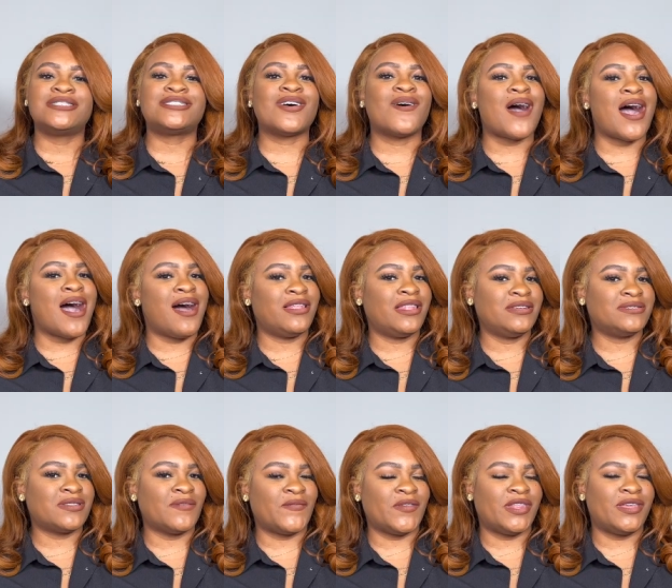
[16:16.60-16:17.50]
So I'll leave
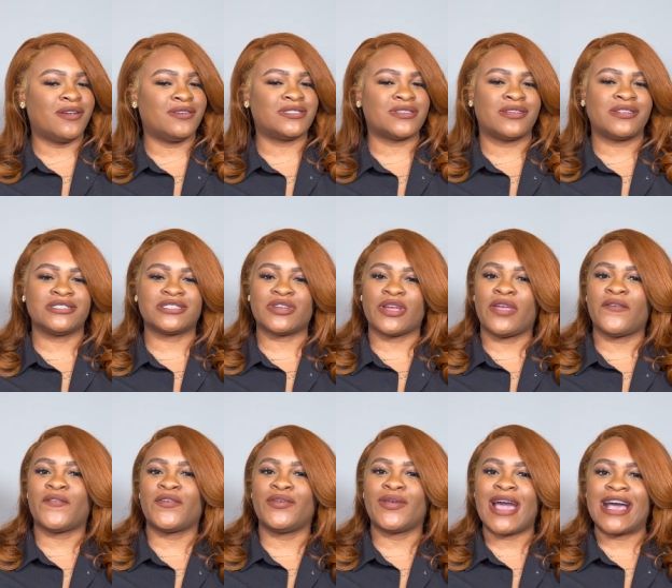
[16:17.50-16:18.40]
some videos on the screen
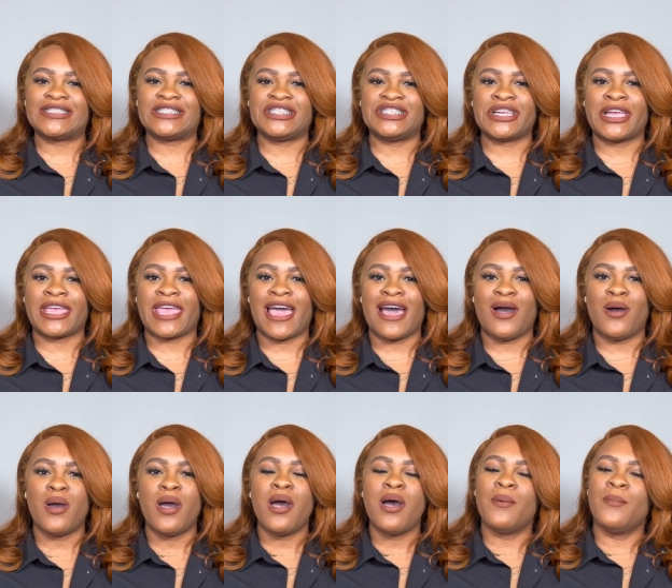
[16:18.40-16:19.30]
for you guys to check
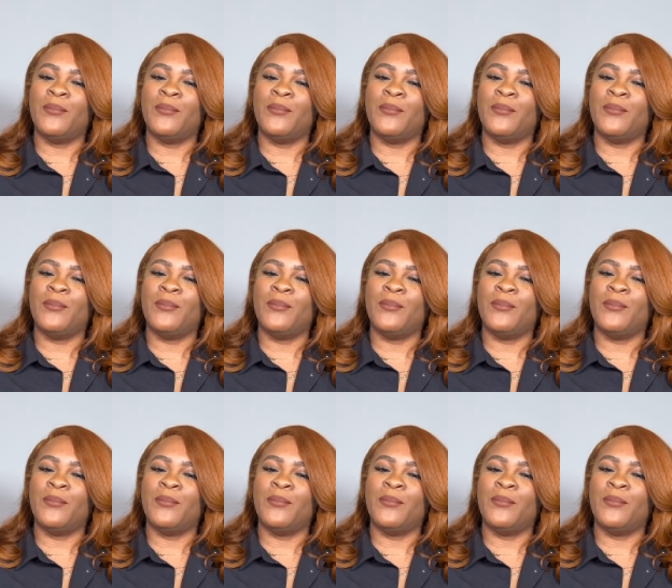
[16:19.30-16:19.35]
out.